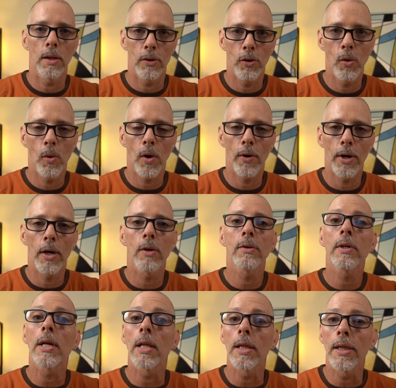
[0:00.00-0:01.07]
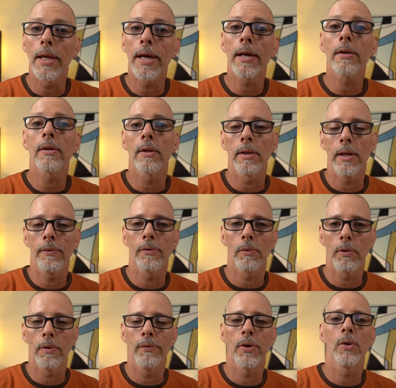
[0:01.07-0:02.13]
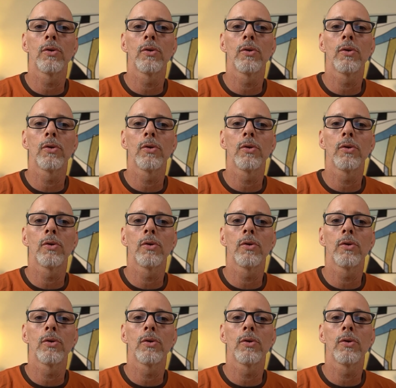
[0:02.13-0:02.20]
URL to the link to leave the review